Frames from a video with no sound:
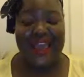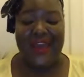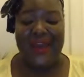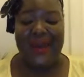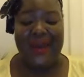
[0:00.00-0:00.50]

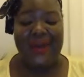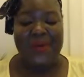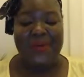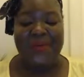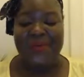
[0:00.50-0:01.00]

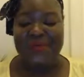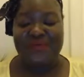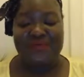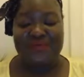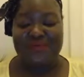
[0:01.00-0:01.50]

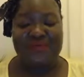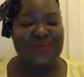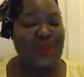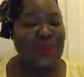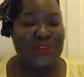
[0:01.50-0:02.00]

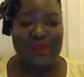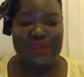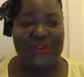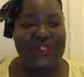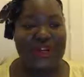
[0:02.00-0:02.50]
No point
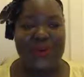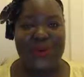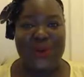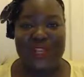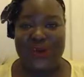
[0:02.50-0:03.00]
building a
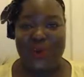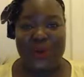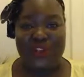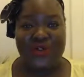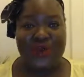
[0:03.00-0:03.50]
wall and then
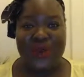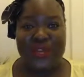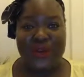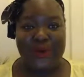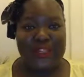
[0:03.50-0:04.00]
wondering why
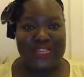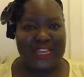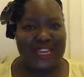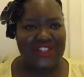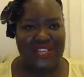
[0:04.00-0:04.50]
nobody
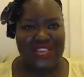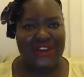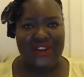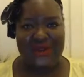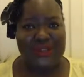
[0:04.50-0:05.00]
can actually get
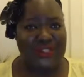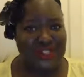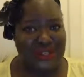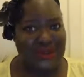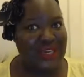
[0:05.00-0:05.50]
close to
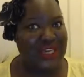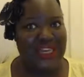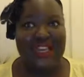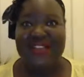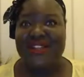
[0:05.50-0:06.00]
you.
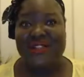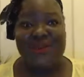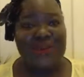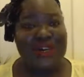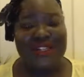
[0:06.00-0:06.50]
It
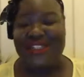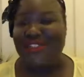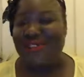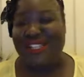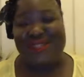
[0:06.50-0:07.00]
doesn't work.
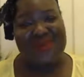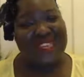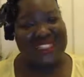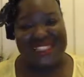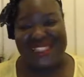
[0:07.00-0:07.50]
Trust me,
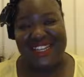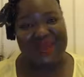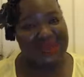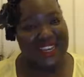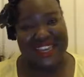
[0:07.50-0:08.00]
as I said,
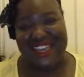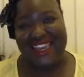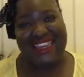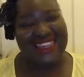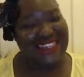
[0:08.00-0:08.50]
I've been
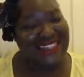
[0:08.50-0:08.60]
there.